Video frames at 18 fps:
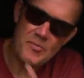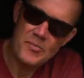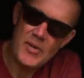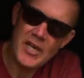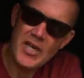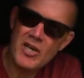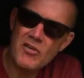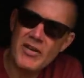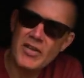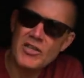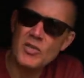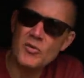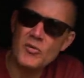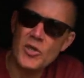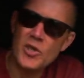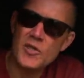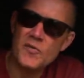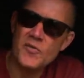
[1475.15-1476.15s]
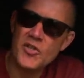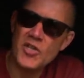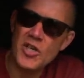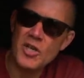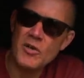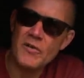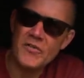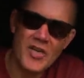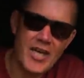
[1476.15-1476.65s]
Pick a rig that works for
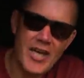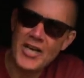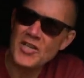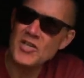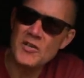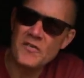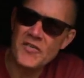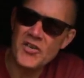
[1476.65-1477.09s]
you. If you're catching